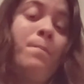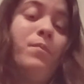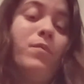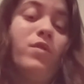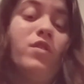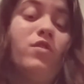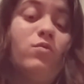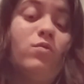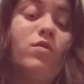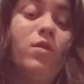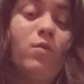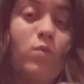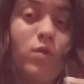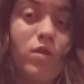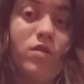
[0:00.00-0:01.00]
this
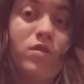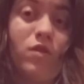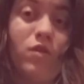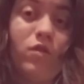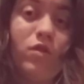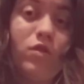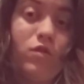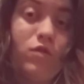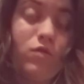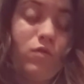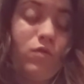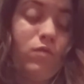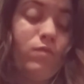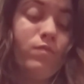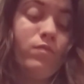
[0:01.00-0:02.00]
really works. All you
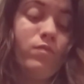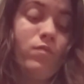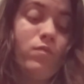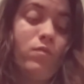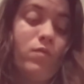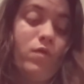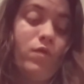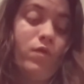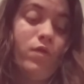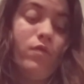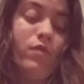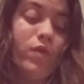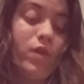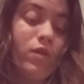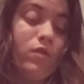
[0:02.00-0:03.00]
do, if you
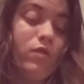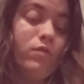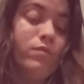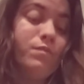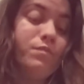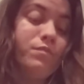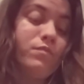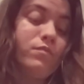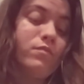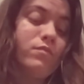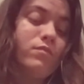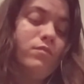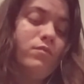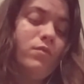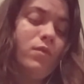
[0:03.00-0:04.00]
feel
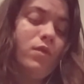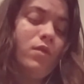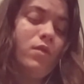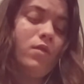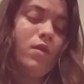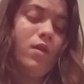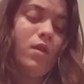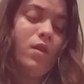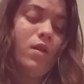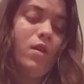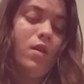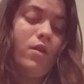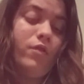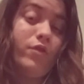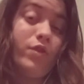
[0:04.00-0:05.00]

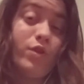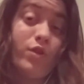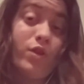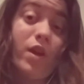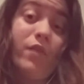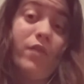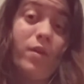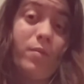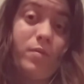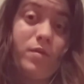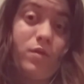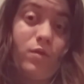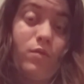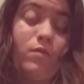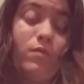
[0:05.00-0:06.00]
that you're gonna have an
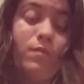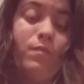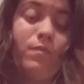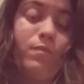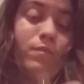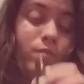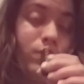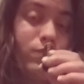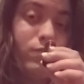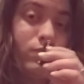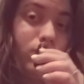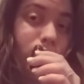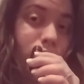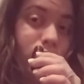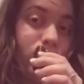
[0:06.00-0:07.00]
episode,
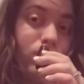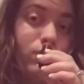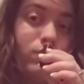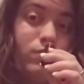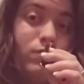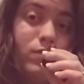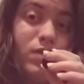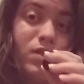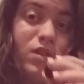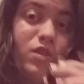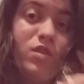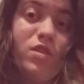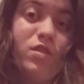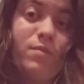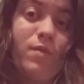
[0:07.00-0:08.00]
so I
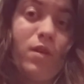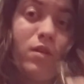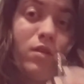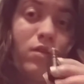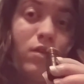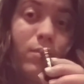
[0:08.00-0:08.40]
just smell a little